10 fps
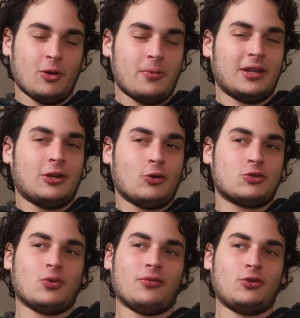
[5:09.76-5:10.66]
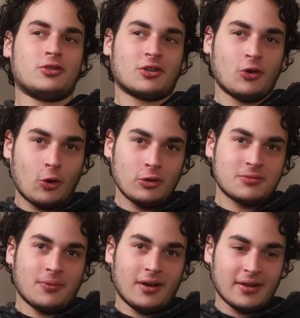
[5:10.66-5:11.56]
nobody knows what future holds.
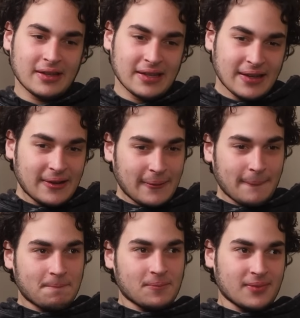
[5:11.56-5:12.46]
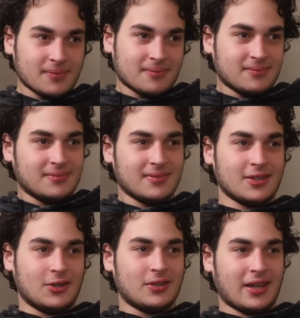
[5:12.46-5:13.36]
But
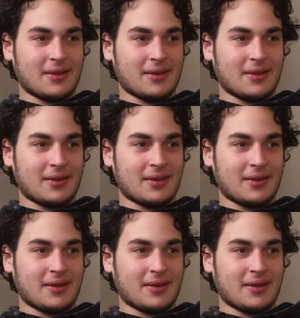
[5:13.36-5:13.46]
like